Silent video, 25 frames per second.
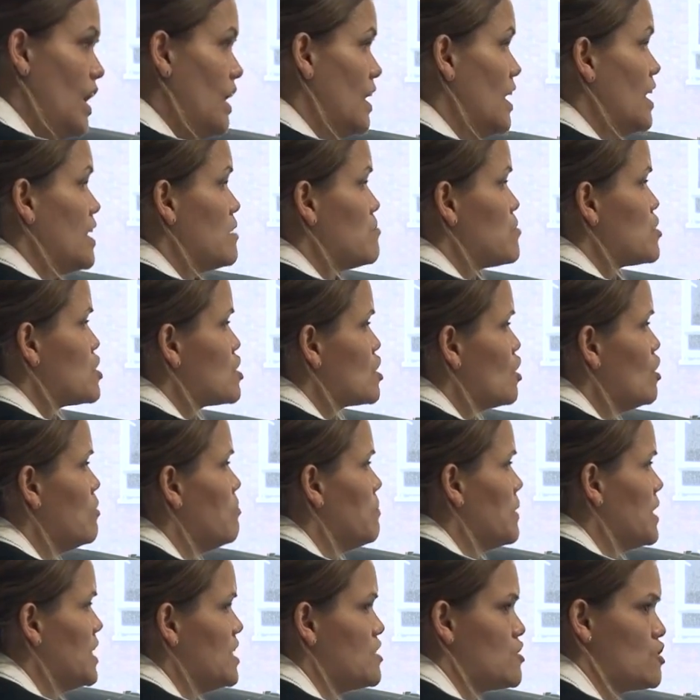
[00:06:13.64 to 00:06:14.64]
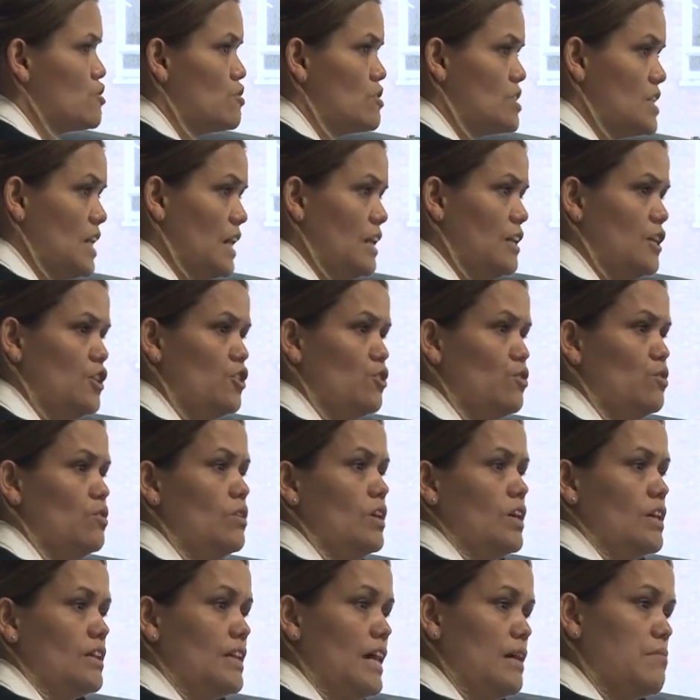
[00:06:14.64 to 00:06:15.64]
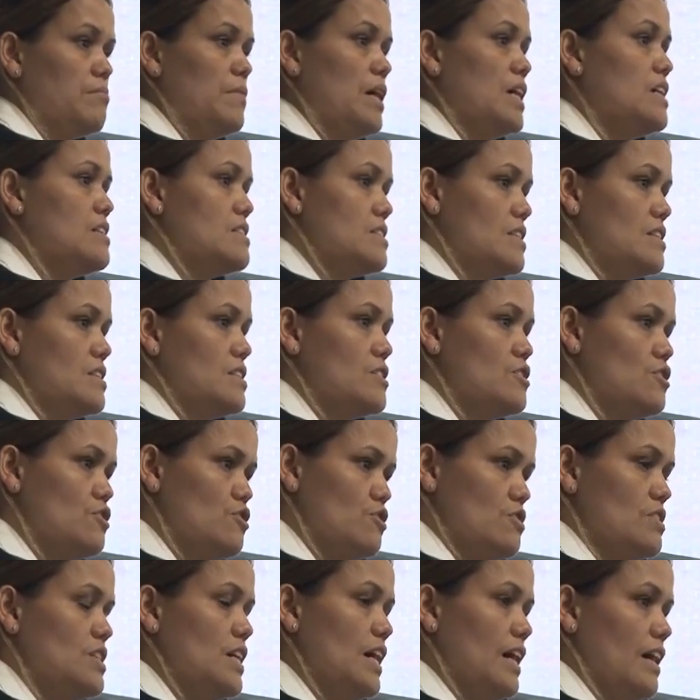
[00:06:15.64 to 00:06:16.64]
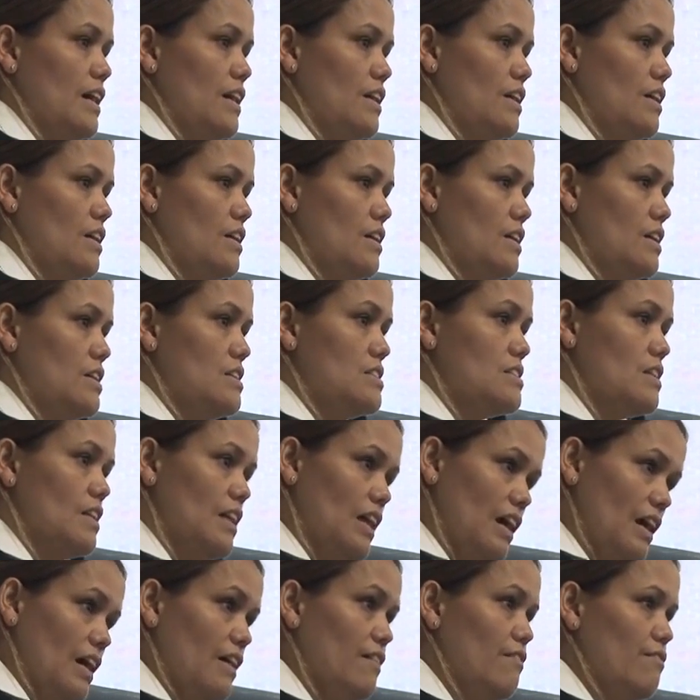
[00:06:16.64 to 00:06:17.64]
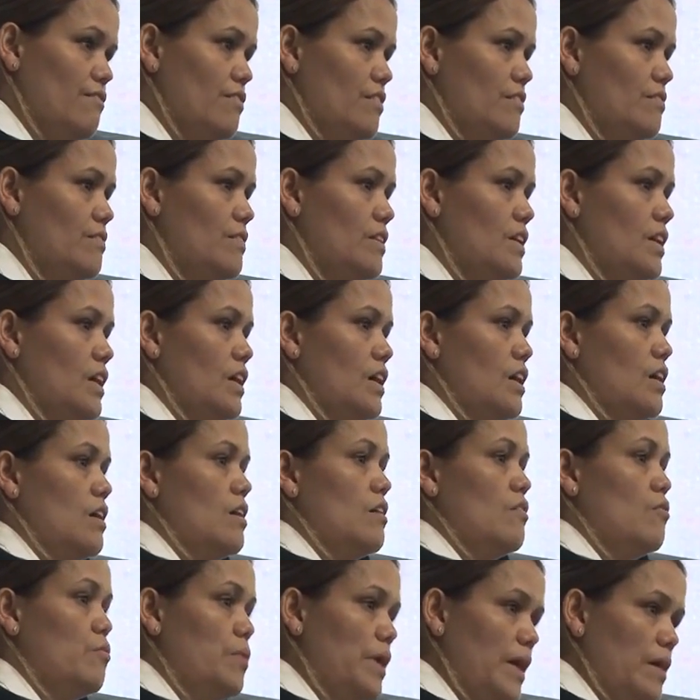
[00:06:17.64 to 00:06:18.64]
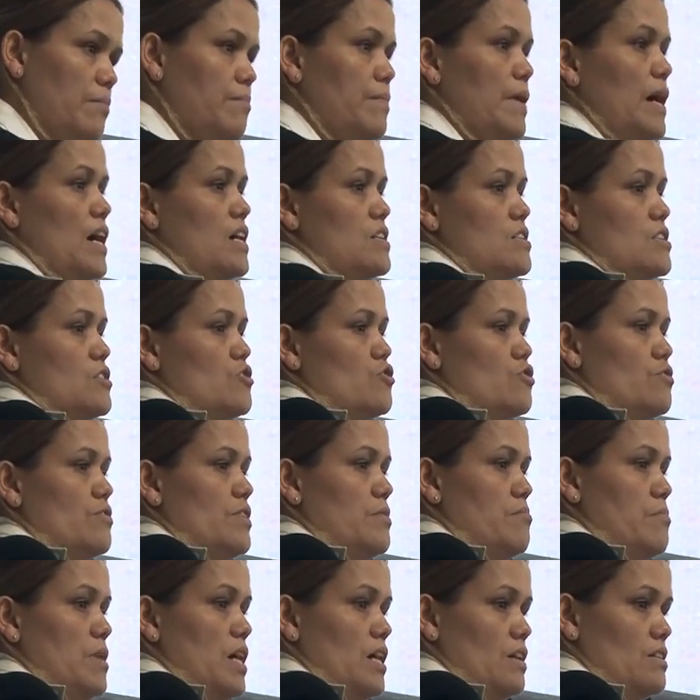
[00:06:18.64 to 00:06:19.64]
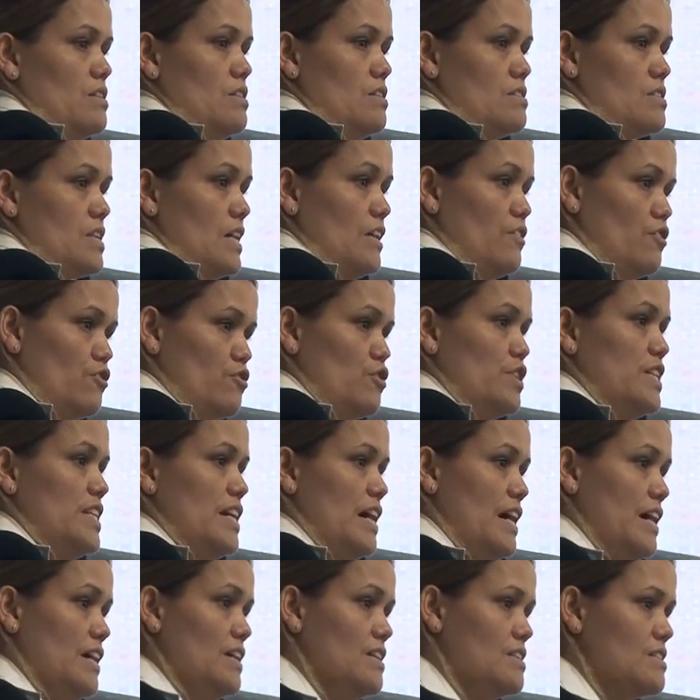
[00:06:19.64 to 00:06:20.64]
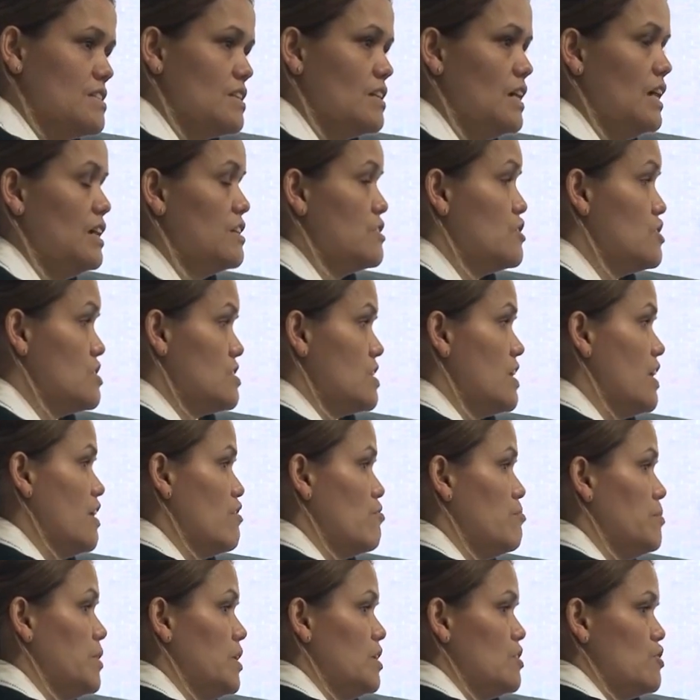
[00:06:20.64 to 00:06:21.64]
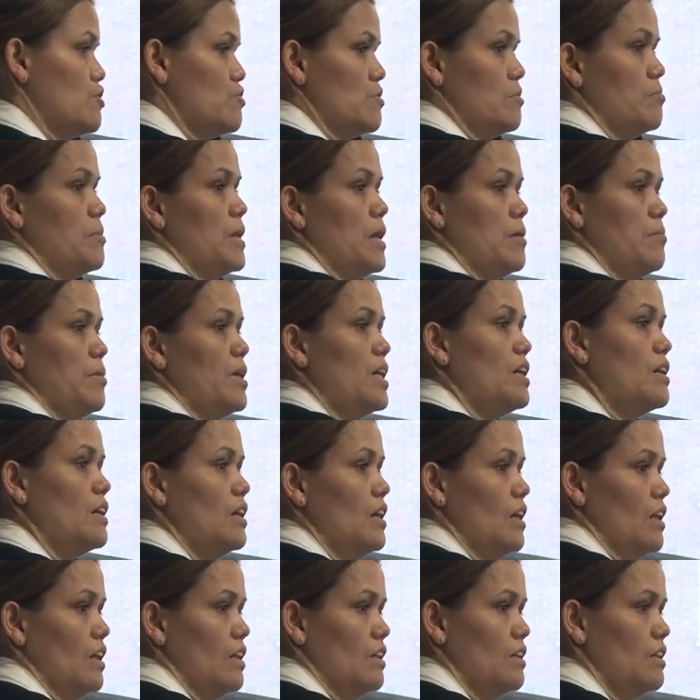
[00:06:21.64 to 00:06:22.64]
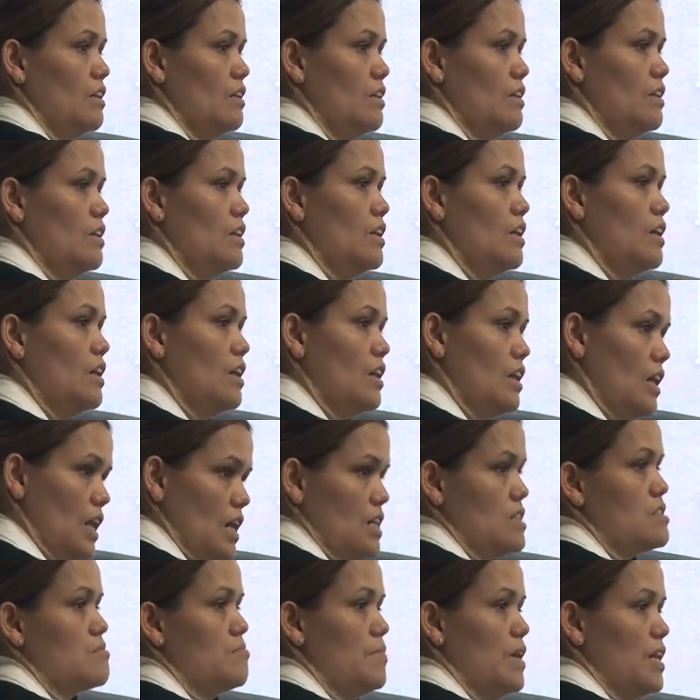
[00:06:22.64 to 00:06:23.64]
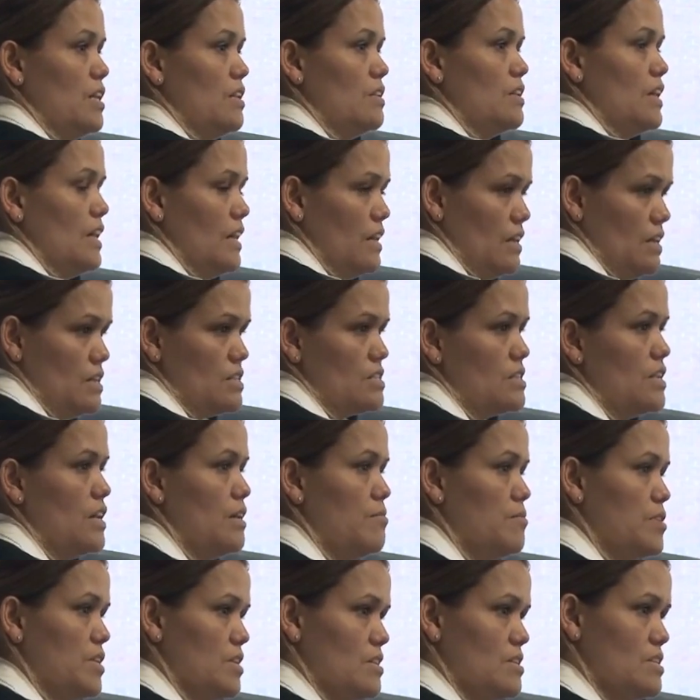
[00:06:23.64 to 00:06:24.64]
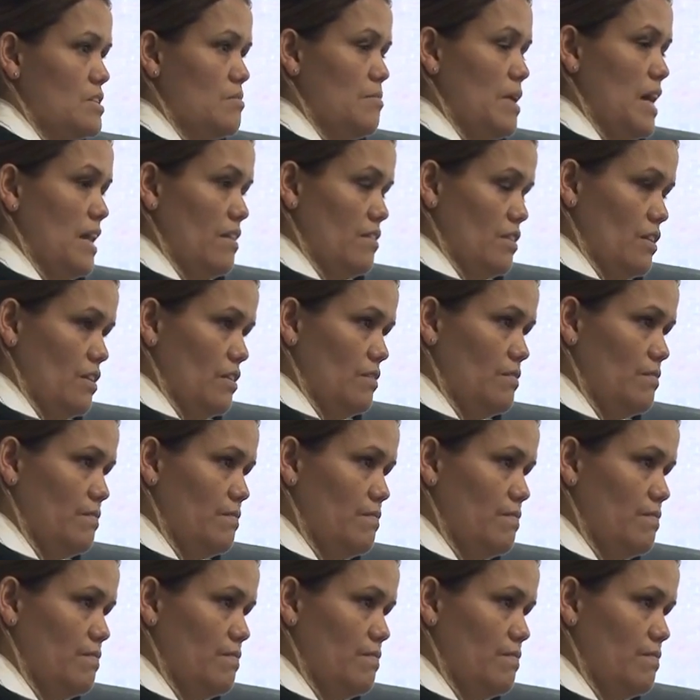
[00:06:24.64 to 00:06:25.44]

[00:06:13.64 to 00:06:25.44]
And I am so pleased to tell you that my sister today is alive, way past 3 months and 3 days, and just gave birth to a baby girl last month and has named her Samantha.